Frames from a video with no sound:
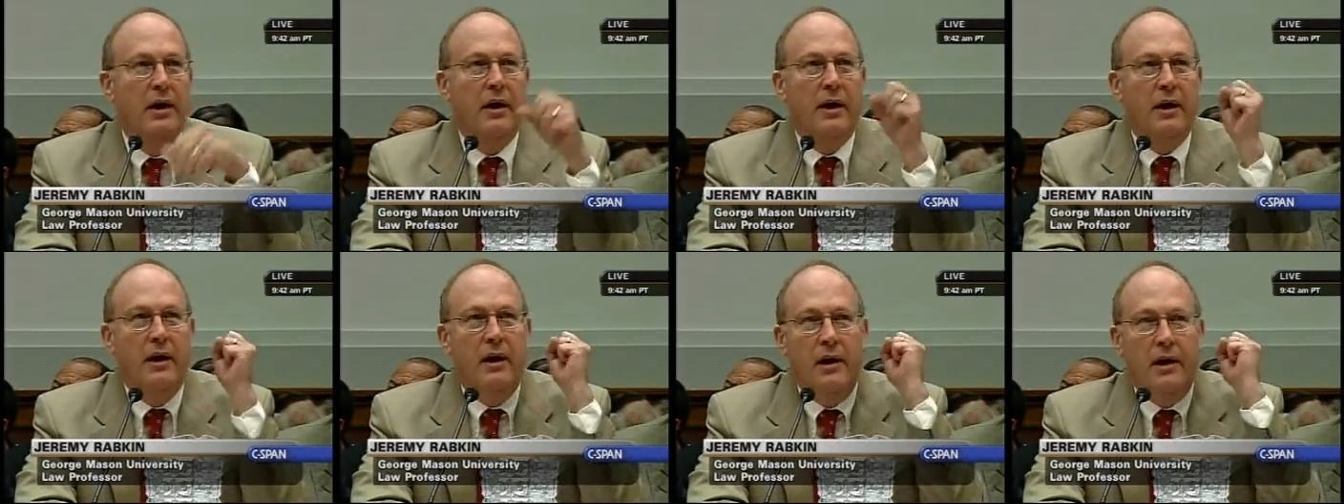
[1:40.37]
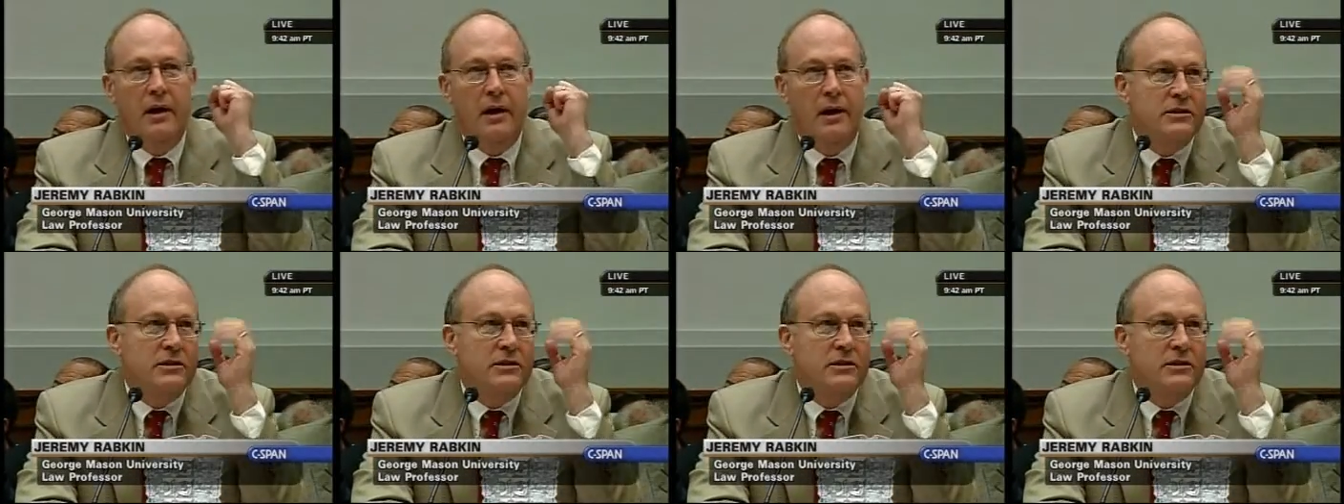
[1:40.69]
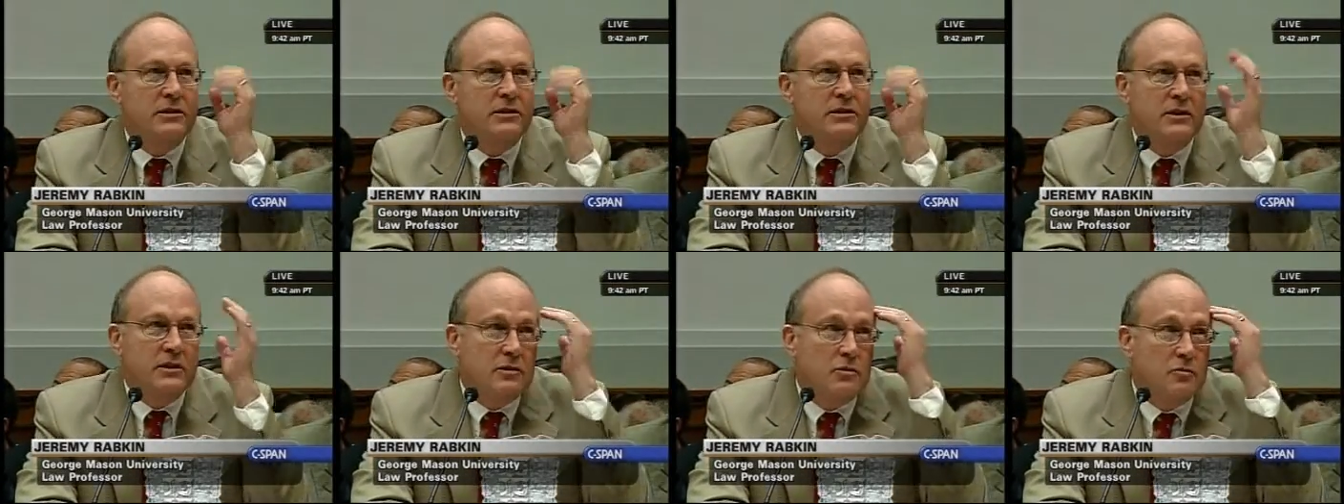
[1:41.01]

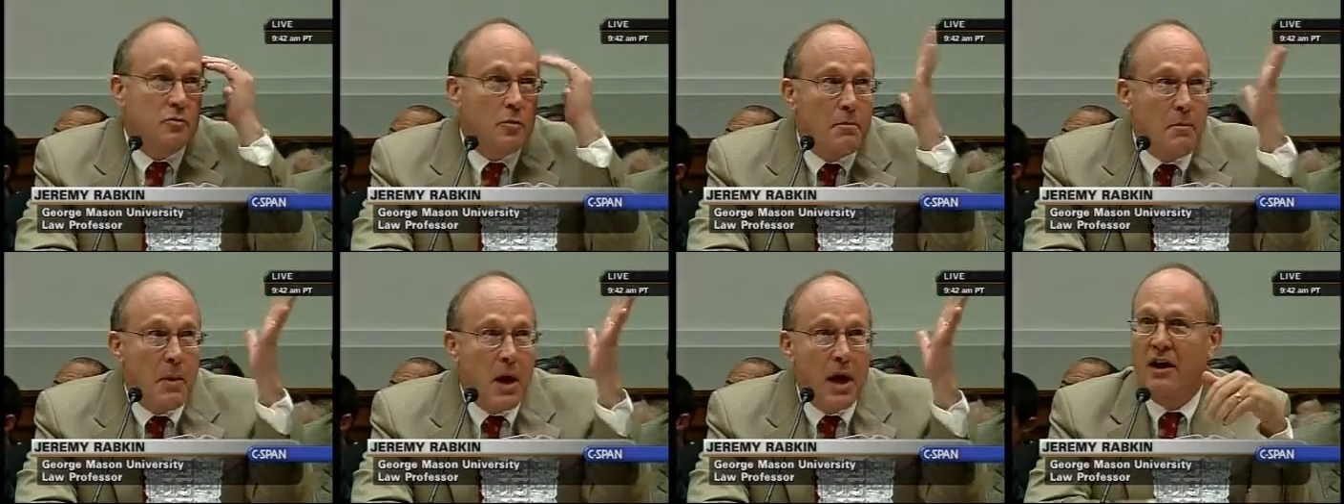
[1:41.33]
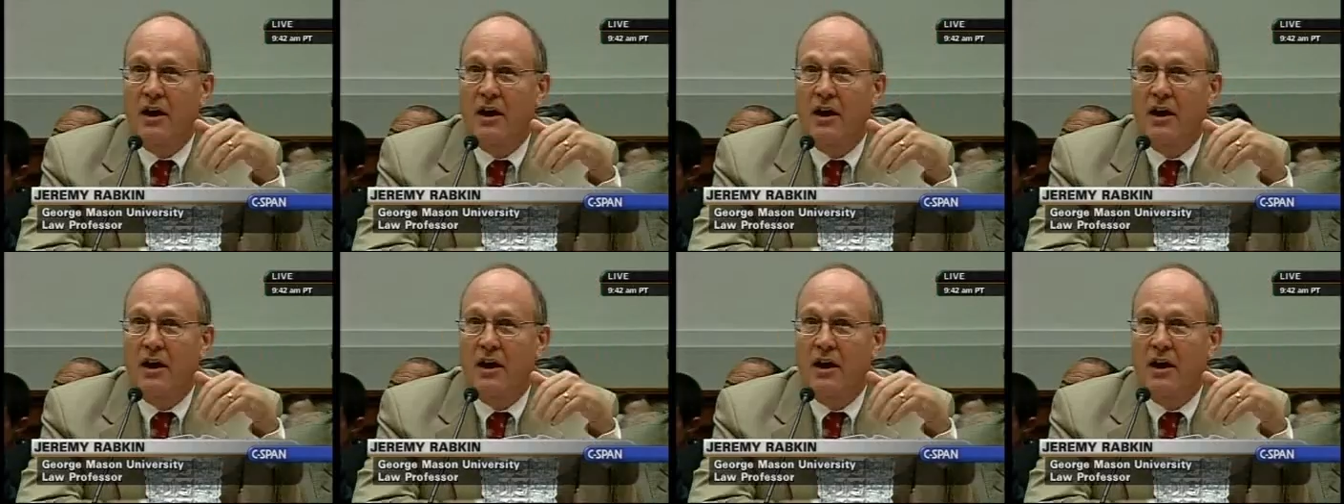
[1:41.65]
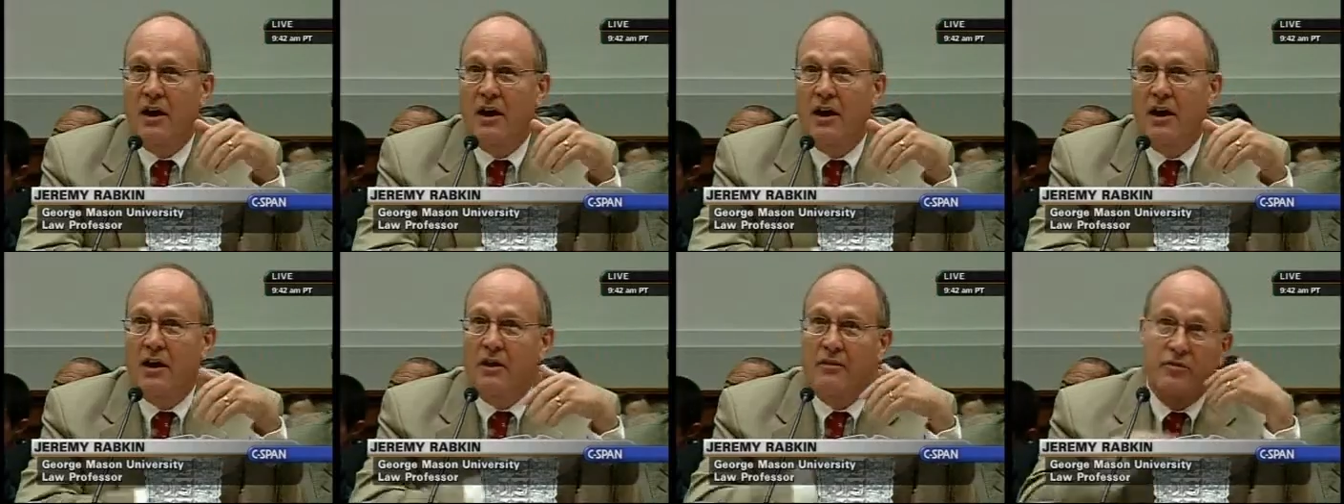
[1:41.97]
Let's just remind
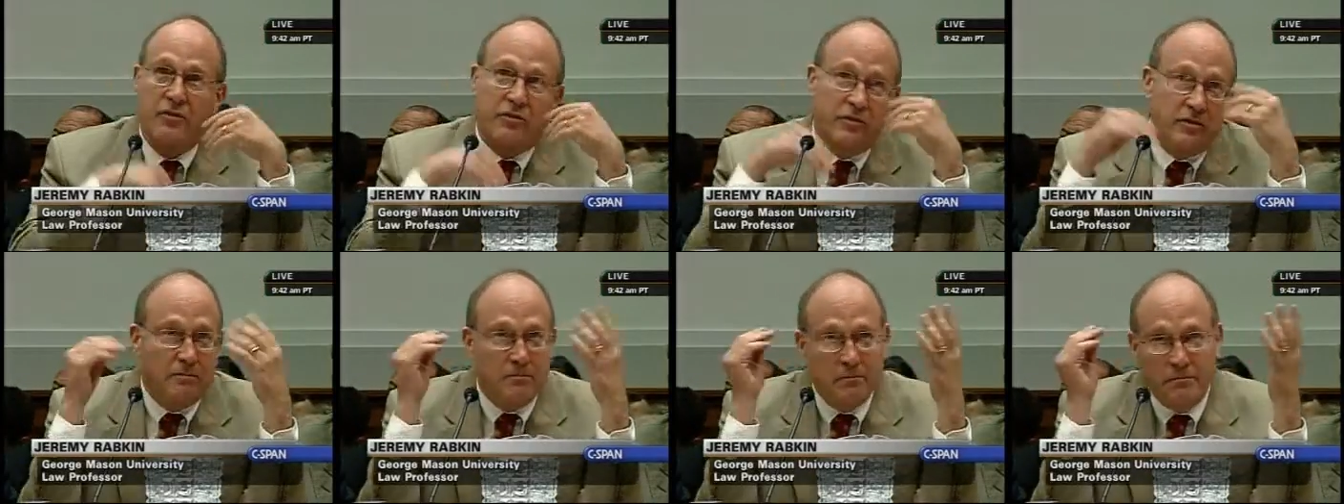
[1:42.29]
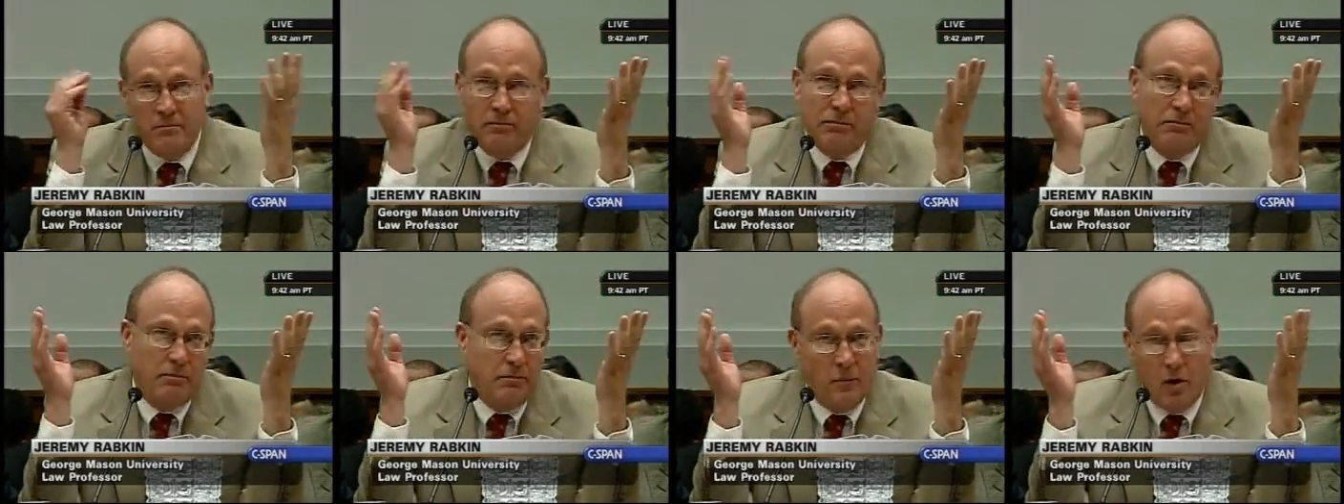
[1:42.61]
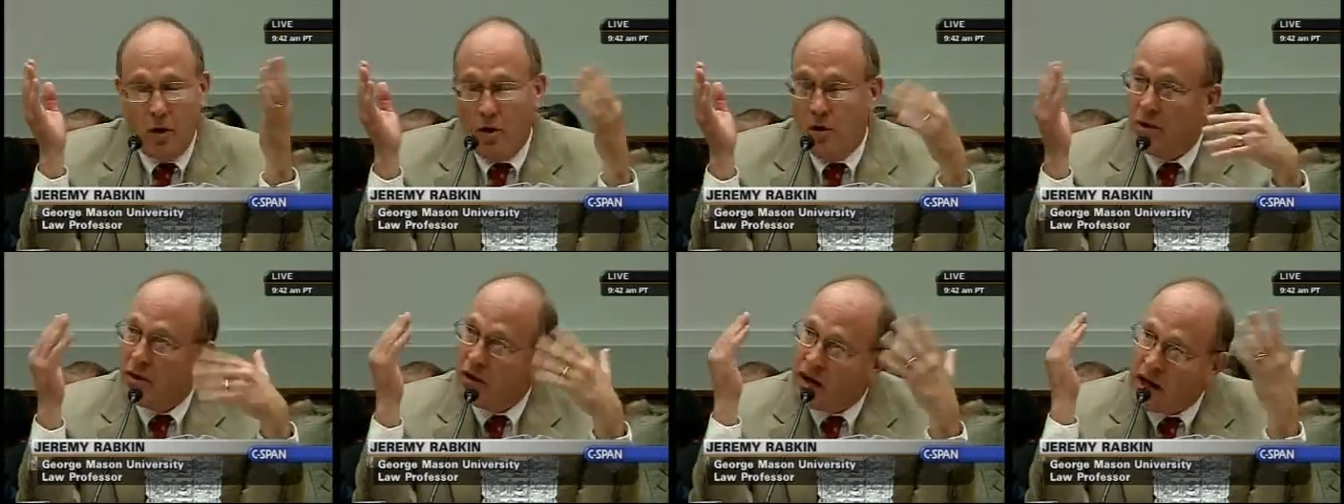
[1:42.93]
ourselves
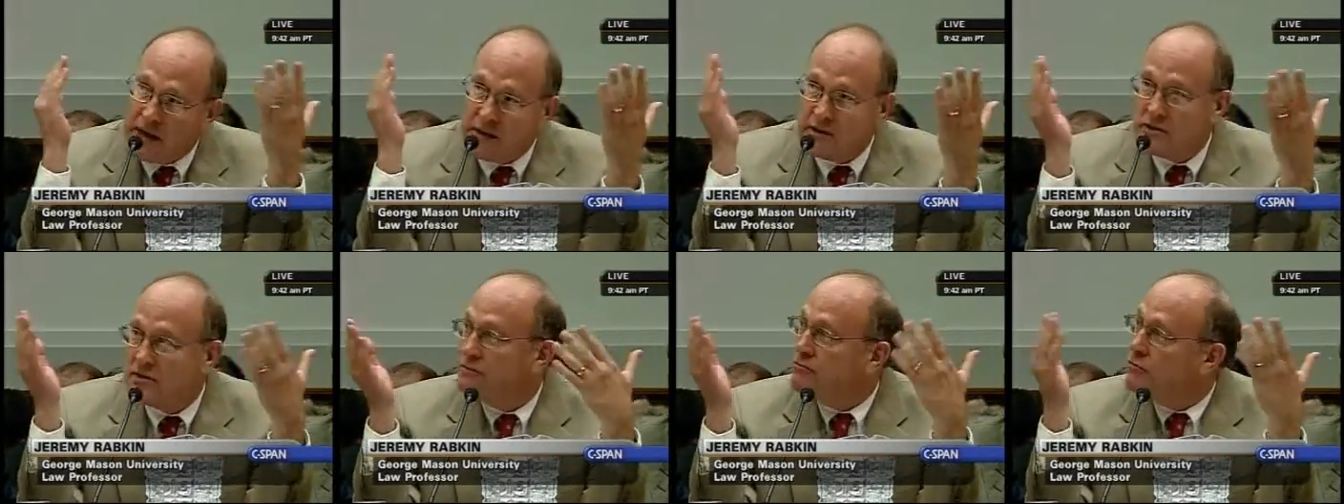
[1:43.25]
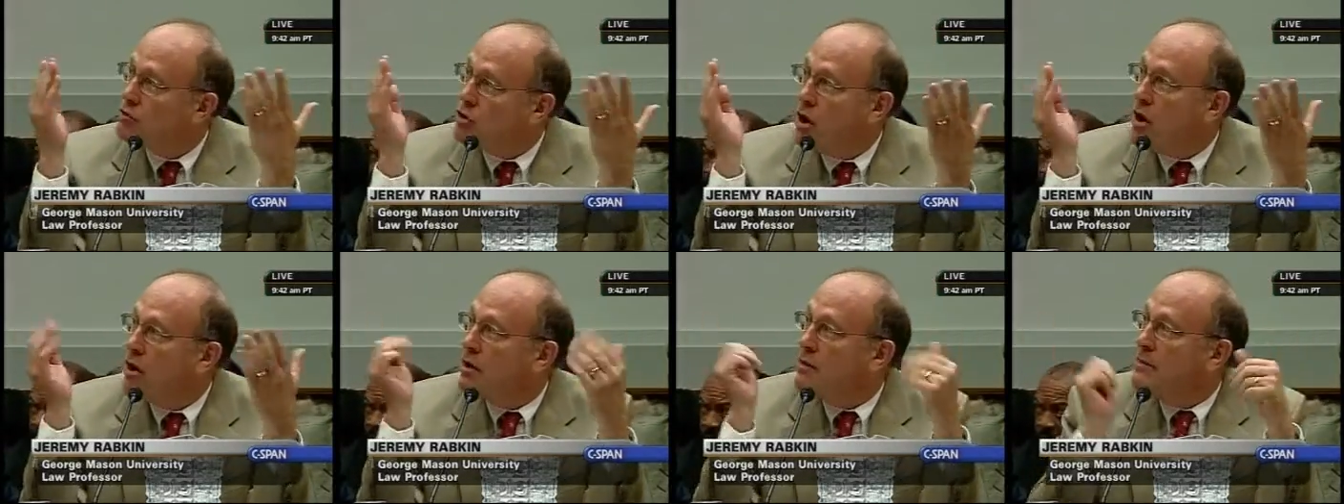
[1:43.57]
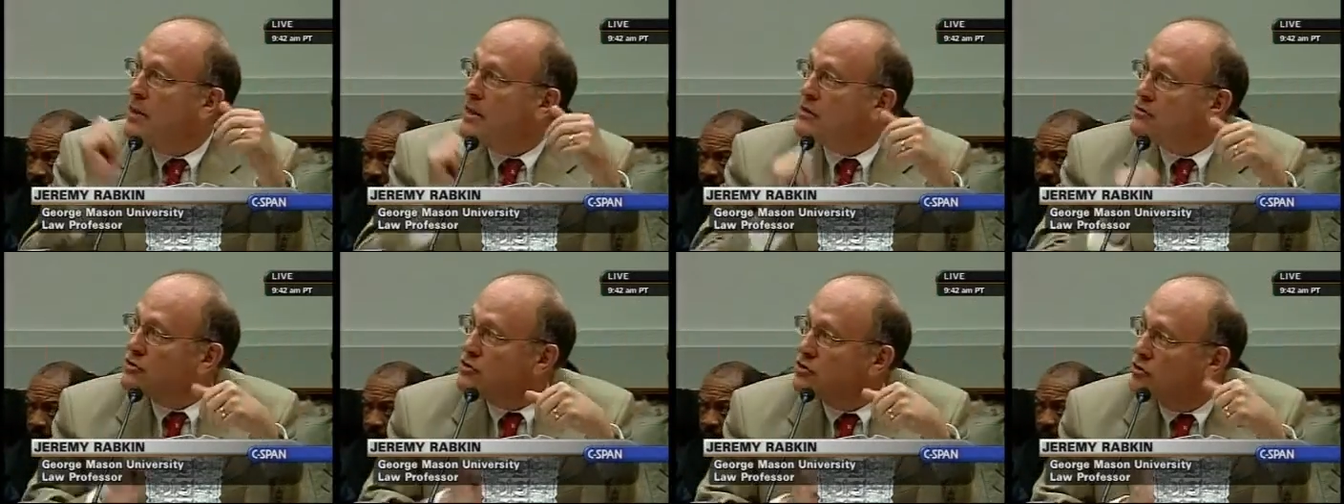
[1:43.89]
all kinds of talk
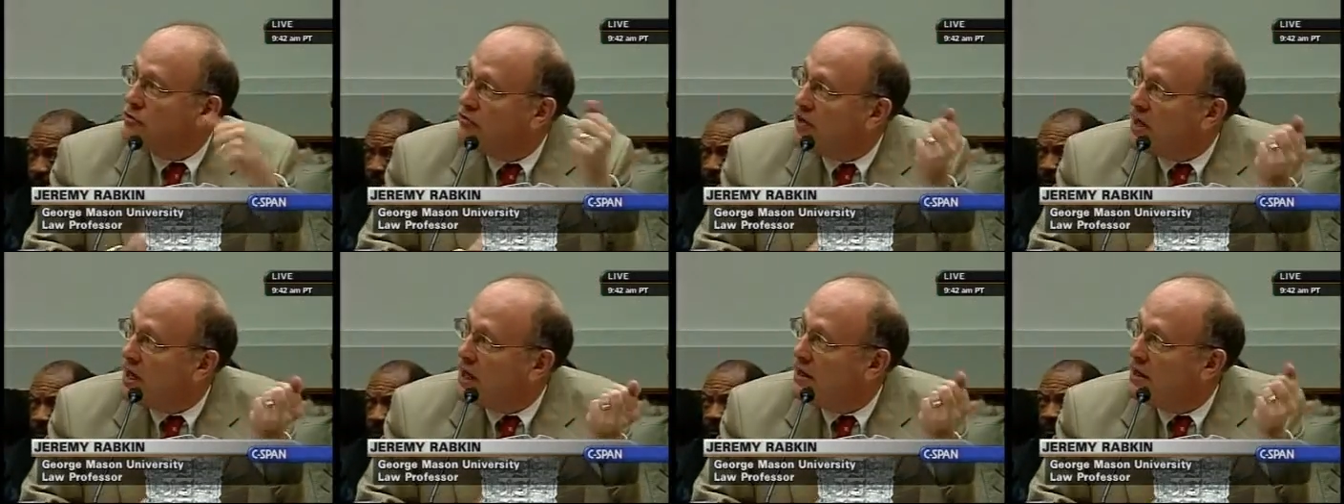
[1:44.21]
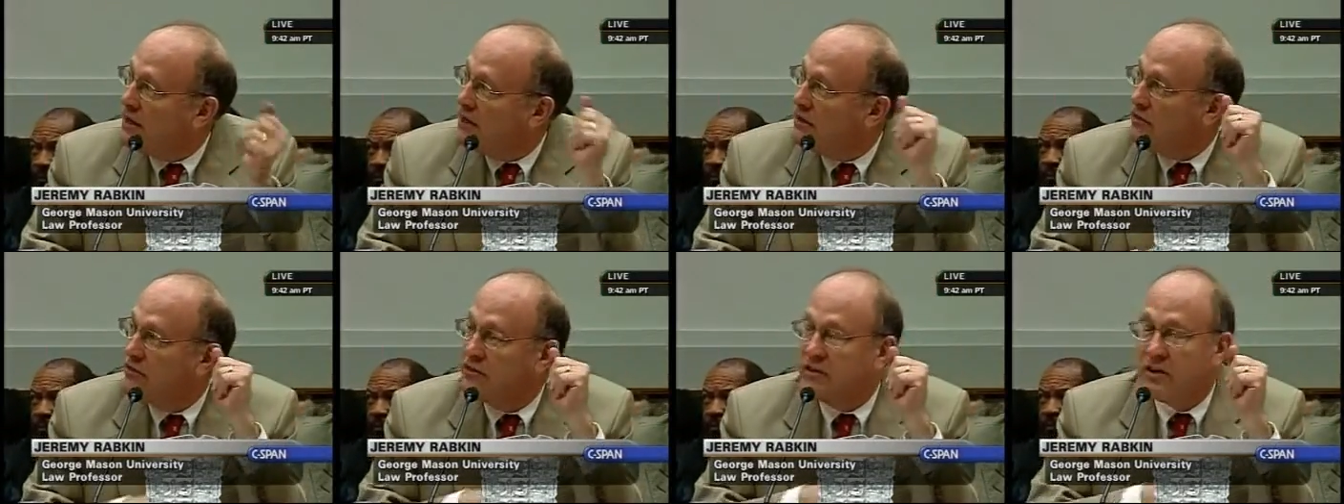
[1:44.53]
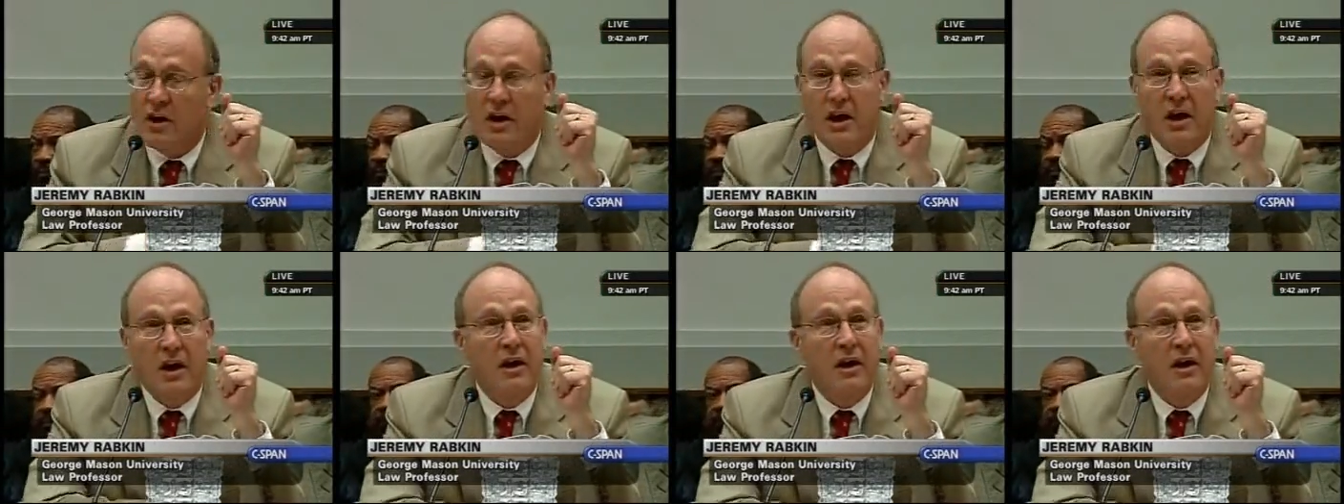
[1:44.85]
about surveillance.